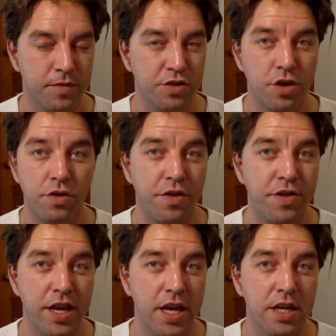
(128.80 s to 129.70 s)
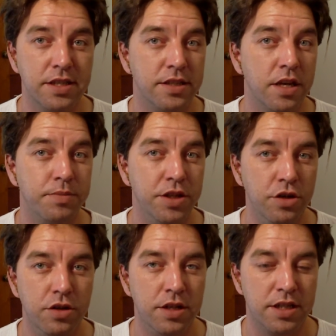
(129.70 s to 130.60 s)
So the thing is, it's up to you
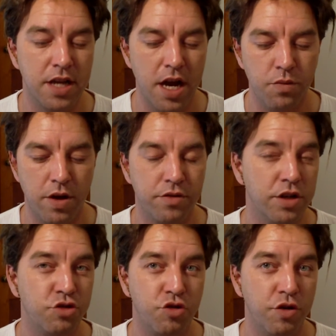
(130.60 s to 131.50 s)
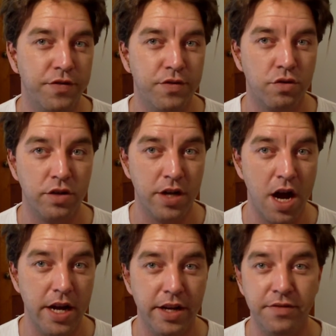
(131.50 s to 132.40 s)
to decide whether it's truthful or
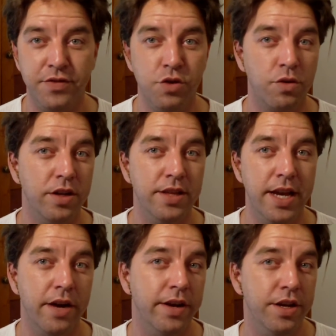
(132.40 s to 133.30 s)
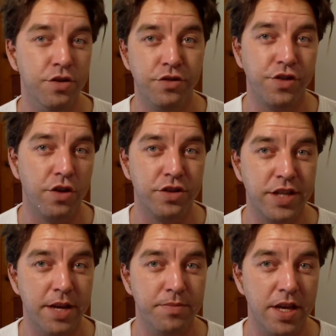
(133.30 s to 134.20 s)
not. If you were in the area and you saw the
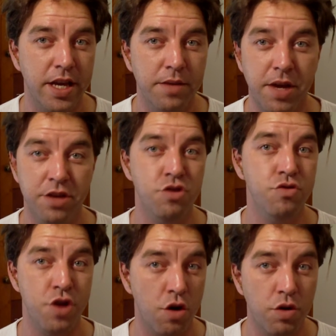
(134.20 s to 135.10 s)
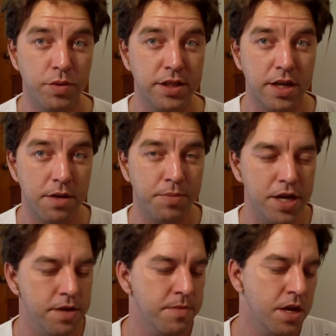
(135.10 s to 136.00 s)
same thing and you know it was the
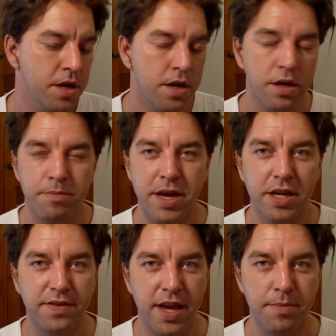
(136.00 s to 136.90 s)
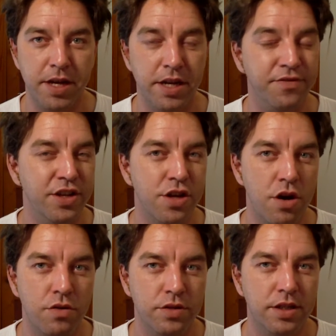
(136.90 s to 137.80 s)
company, make a statement. If you
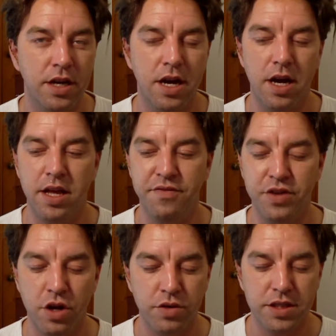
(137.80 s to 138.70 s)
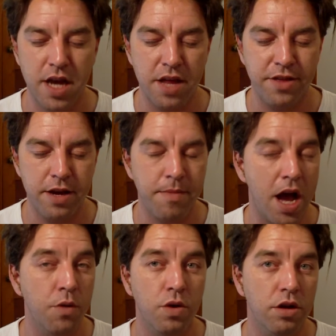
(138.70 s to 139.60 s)
don't, if you know it's not them,
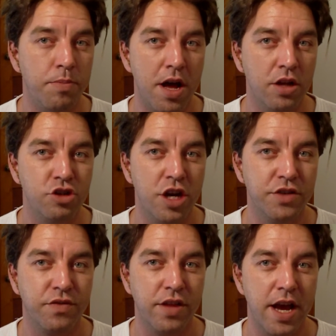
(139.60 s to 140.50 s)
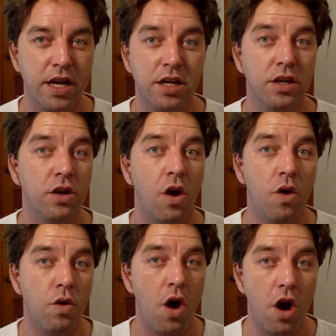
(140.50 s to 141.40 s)
I will apologize for that
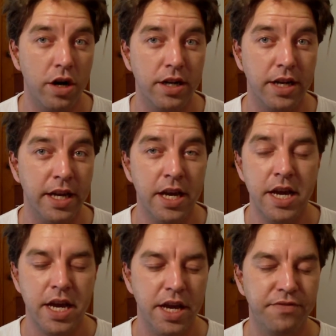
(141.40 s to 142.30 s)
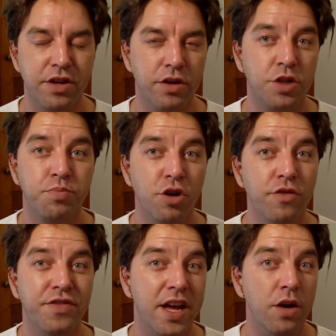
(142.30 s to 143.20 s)
wholeheartedly if there is
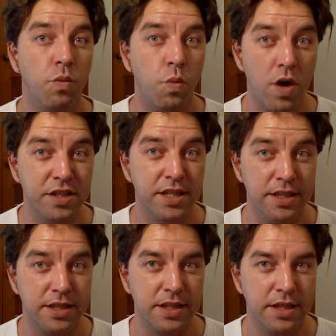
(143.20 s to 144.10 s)
proof that it wasn't